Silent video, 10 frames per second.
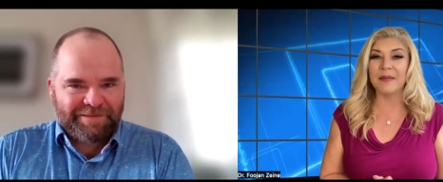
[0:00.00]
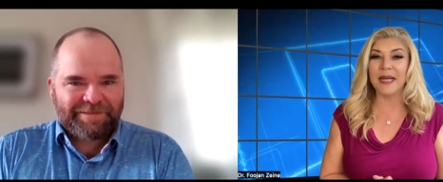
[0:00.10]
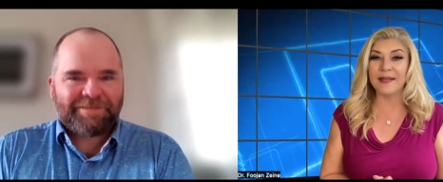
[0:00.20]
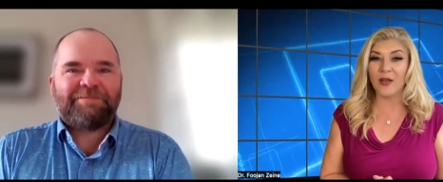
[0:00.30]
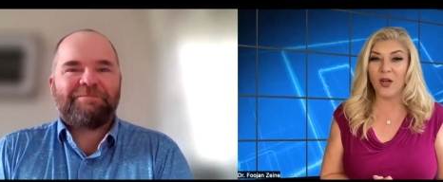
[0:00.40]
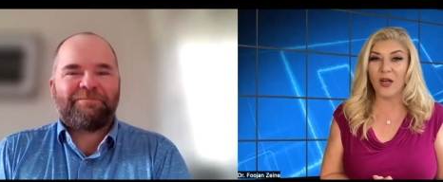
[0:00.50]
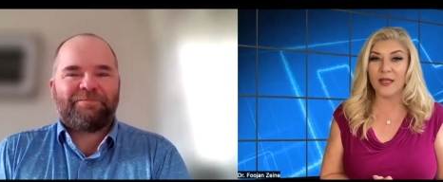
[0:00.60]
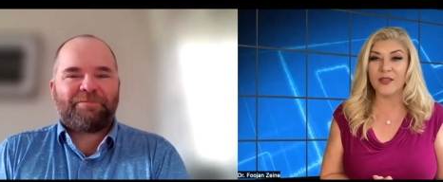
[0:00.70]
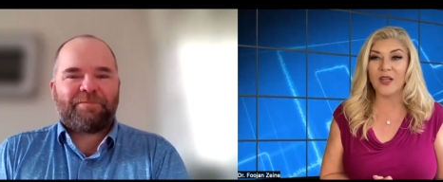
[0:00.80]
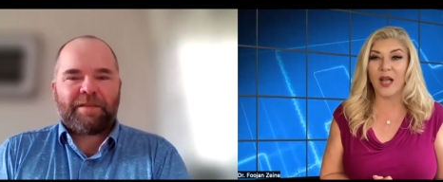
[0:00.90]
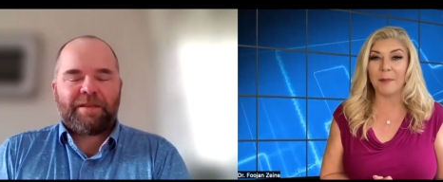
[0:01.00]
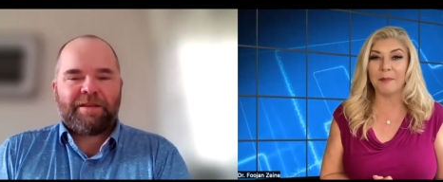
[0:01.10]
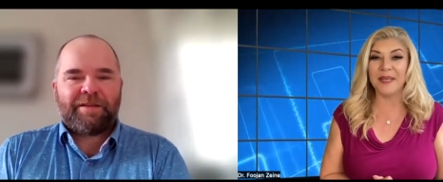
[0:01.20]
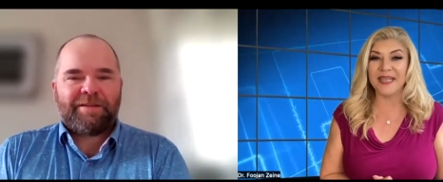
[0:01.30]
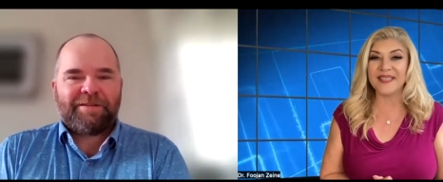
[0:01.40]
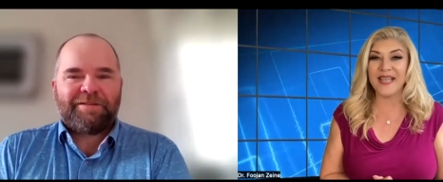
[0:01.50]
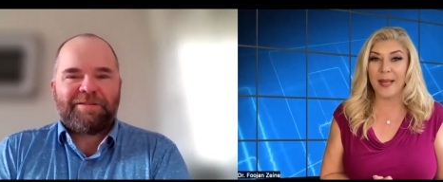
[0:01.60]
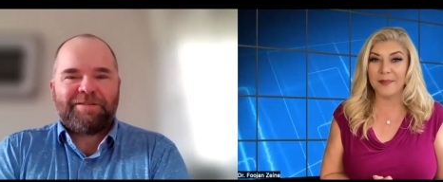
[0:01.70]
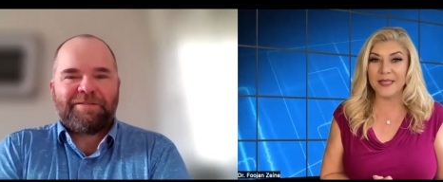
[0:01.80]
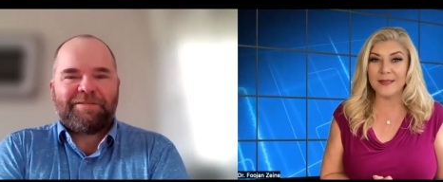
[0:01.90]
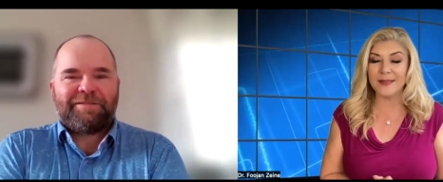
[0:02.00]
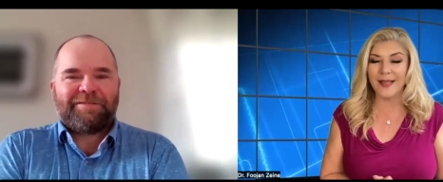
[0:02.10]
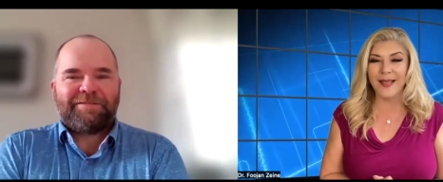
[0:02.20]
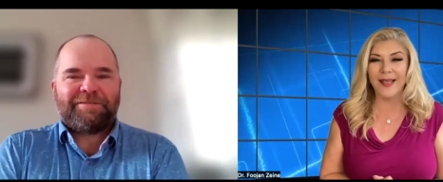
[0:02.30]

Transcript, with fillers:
Speaker 1: my God, you got big salmons.